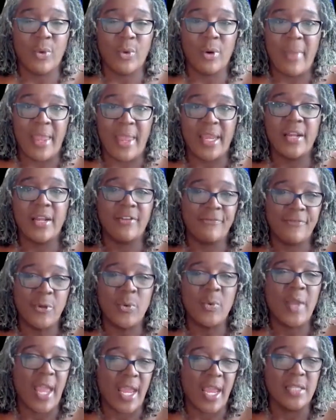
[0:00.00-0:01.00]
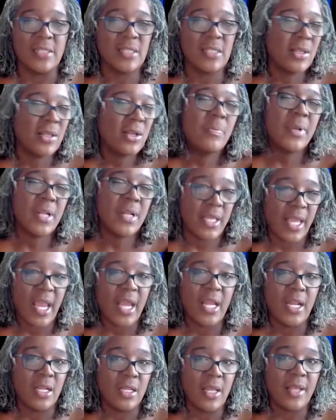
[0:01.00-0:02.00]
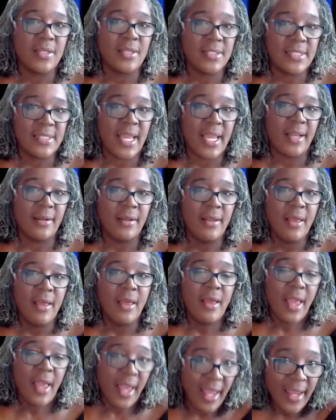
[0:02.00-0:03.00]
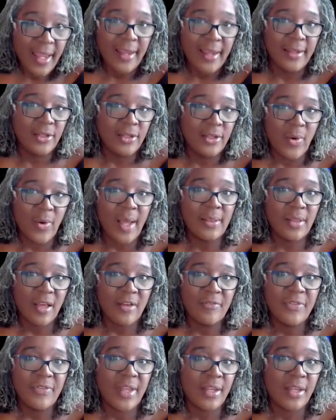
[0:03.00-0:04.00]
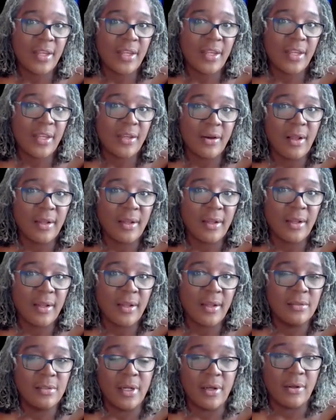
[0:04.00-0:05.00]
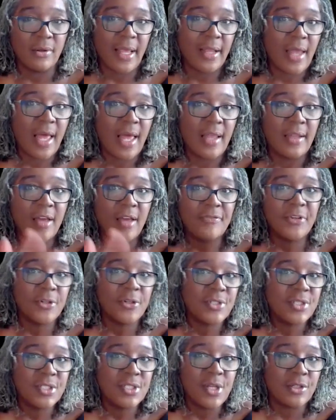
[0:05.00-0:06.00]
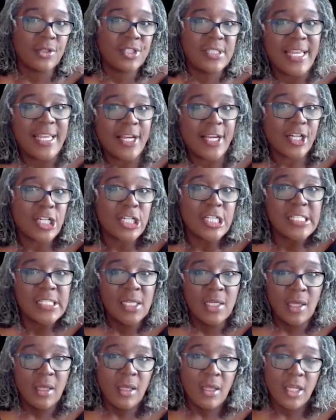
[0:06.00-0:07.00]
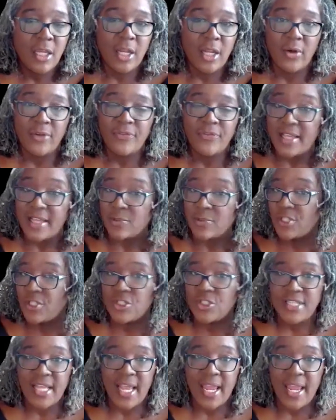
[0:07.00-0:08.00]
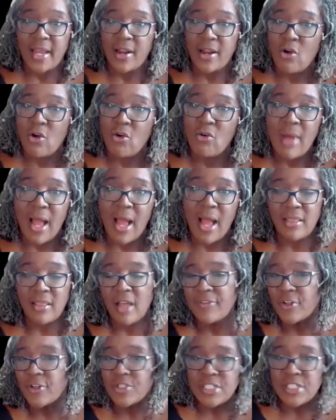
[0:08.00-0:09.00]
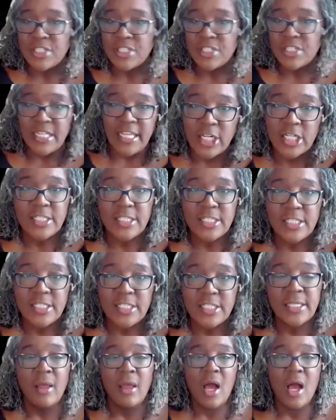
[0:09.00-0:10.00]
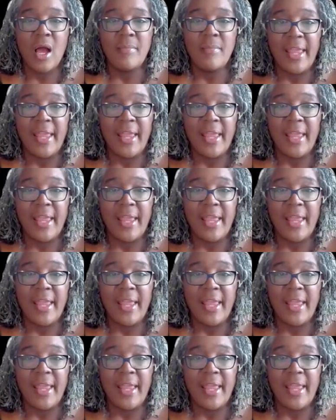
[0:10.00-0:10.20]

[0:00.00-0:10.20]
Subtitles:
We're making a few gains, a little bit of gain in saying, hey, I love that you're calling, I love your sneakers. If that's what you say at home, I love your sneakers.